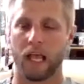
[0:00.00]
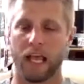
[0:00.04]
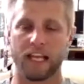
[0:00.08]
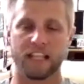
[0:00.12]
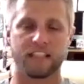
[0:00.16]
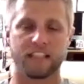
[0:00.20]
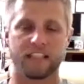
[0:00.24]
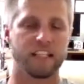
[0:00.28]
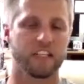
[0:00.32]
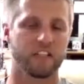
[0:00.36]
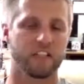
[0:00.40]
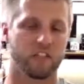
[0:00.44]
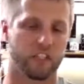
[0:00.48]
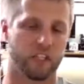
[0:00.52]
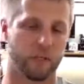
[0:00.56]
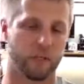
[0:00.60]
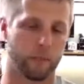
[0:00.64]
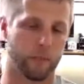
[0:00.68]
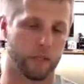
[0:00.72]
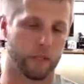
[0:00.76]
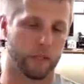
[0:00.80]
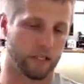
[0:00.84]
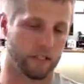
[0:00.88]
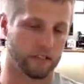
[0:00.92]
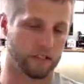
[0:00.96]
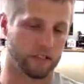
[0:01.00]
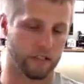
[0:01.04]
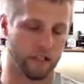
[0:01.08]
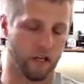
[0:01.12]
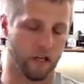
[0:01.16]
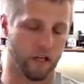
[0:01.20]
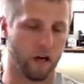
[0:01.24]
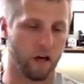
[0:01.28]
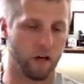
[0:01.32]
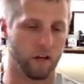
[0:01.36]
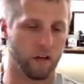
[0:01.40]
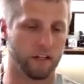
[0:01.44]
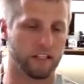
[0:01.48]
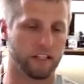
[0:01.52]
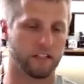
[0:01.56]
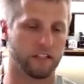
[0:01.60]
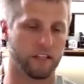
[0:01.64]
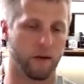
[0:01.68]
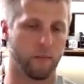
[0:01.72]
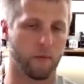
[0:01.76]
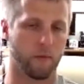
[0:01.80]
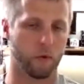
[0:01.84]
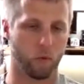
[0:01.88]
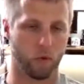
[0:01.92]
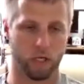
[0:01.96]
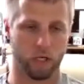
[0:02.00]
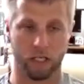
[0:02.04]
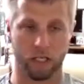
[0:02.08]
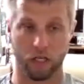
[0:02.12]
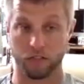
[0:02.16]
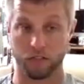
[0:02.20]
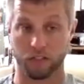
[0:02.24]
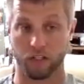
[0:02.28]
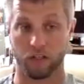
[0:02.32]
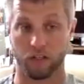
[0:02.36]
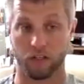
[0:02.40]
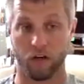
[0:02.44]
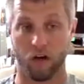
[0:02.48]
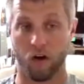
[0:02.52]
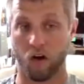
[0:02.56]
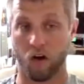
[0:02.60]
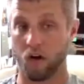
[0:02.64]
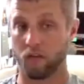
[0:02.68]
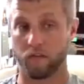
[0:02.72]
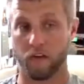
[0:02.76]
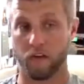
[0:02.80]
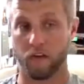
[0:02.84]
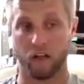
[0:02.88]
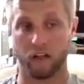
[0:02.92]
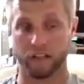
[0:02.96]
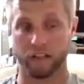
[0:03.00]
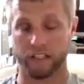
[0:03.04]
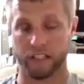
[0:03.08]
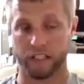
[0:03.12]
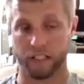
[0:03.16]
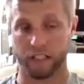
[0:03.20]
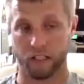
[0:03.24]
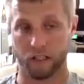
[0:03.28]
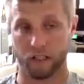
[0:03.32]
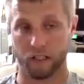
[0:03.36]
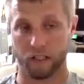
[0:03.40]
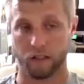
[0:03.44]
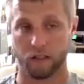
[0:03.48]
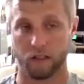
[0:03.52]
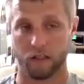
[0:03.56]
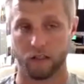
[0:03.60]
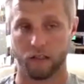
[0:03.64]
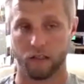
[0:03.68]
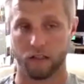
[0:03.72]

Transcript: And it's interesting because all these summer workouts are all volunteer.